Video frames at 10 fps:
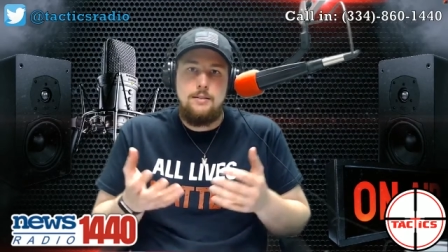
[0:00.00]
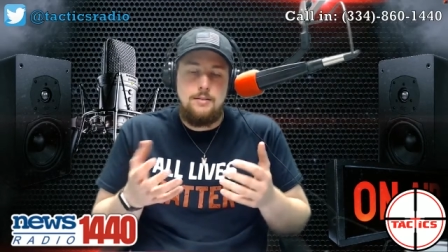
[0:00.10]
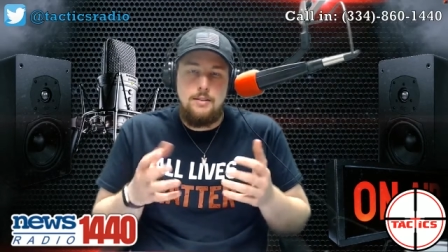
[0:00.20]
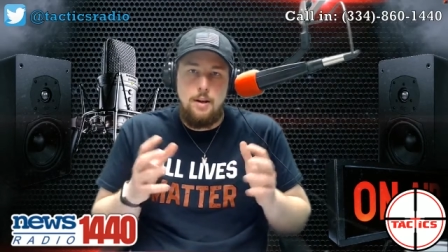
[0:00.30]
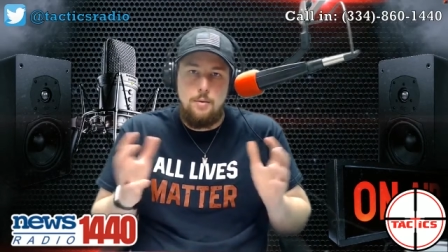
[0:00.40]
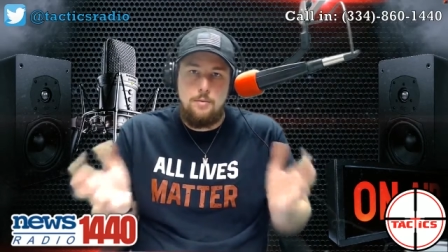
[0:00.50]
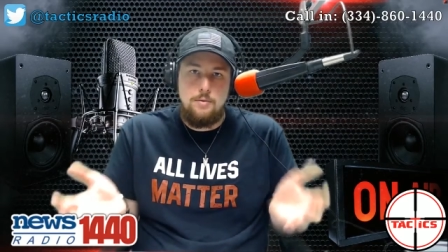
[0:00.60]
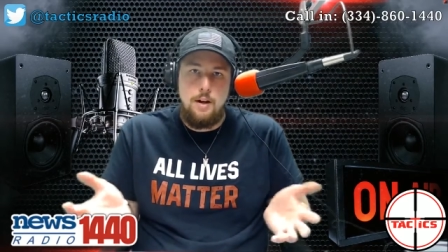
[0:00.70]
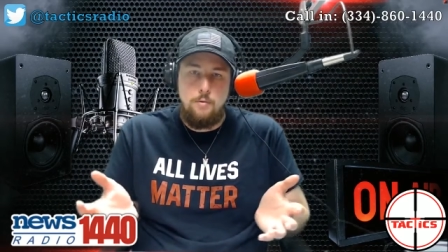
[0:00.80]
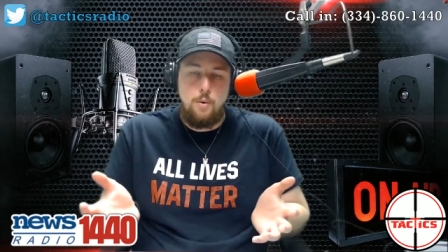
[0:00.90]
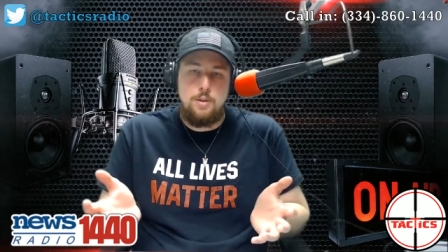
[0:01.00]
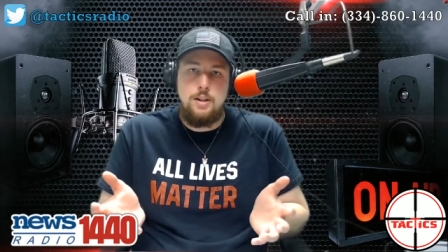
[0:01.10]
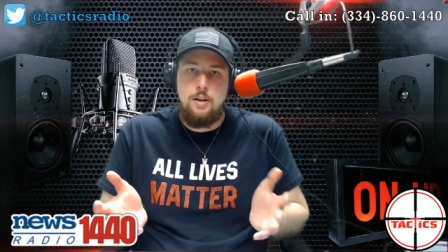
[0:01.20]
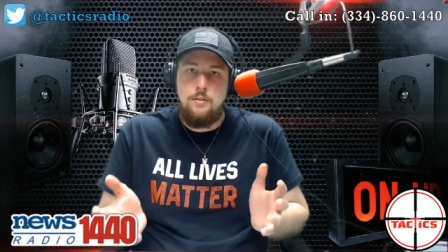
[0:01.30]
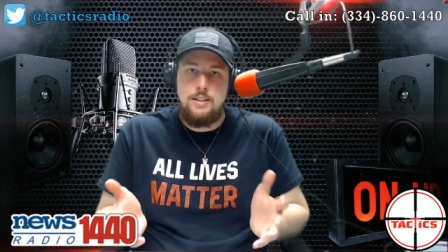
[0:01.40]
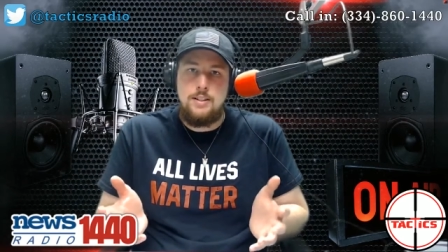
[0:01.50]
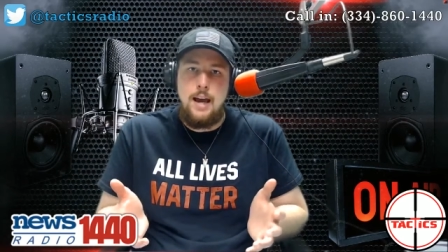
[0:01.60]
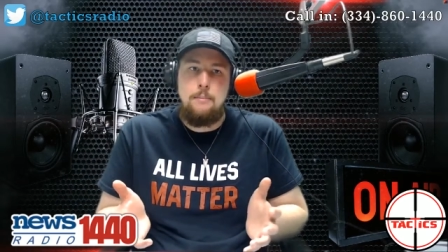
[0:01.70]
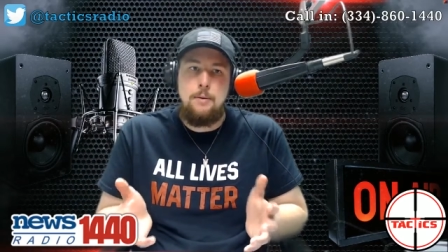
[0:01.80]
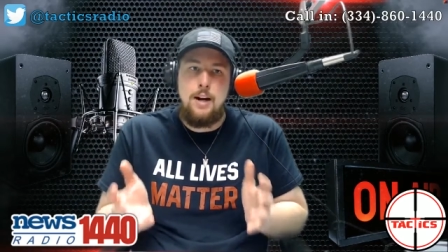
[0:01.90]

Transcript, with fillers: you know, unfortunate events happen.